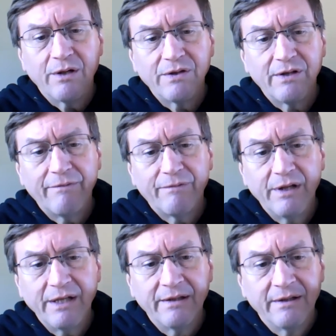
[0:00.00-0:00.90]

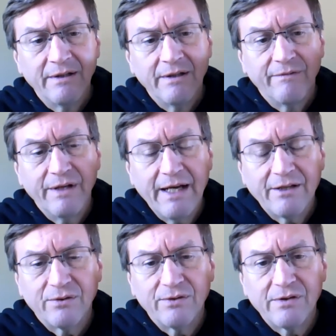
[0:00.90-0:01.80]
suffering
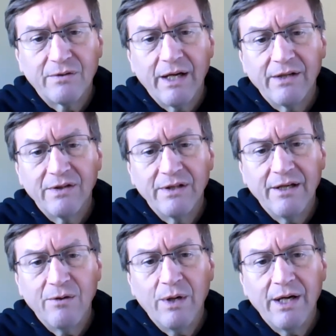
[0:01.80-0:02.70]
financial distress in
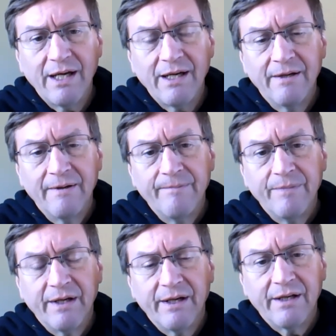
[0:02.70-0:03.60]
any way,
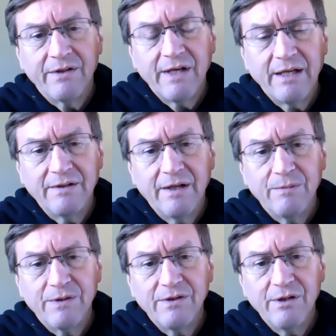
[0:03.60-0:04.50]
St.
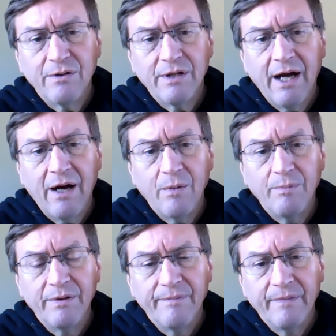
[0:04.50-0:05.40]
Tim's is here to
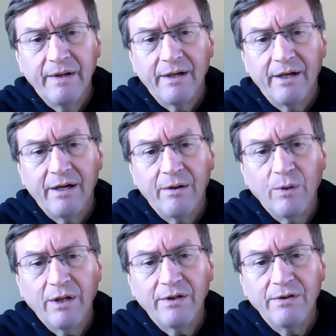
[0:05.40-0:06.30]
help.
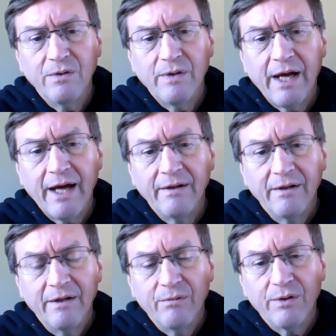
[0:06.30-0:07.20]
We can do that
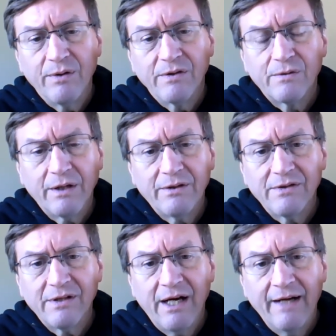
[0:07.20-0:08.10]
with the
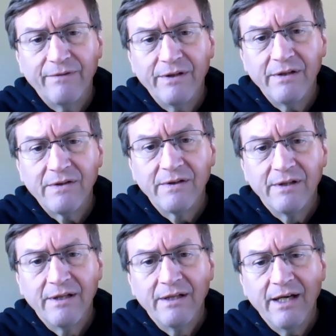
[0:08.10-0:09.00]
strictest confidence
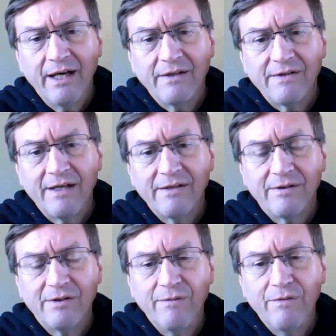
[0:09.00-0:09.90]
and
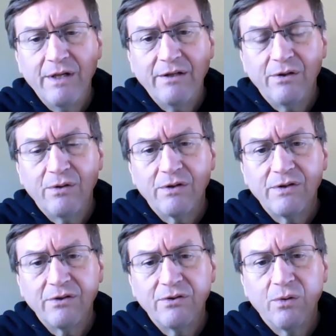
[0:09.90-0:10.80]
sensitivity to your
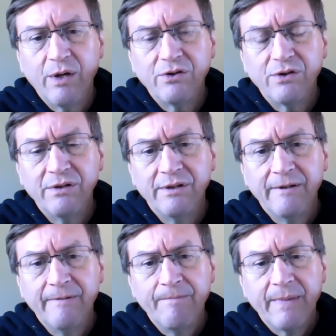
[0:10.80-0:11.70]
situation.
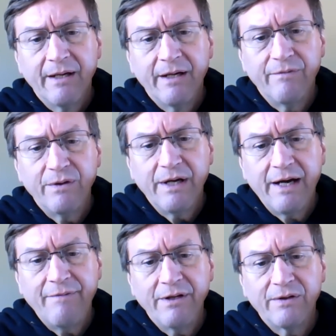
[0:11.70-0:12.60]
If you're
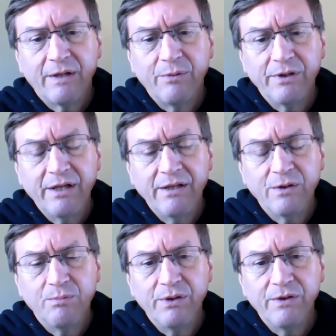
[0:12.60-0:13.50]
having trouble getting
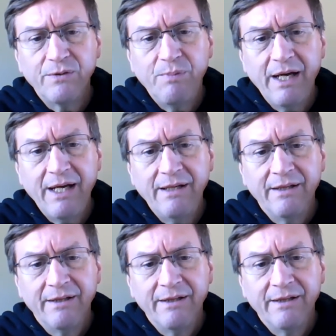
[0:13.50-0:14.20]
your bills paid,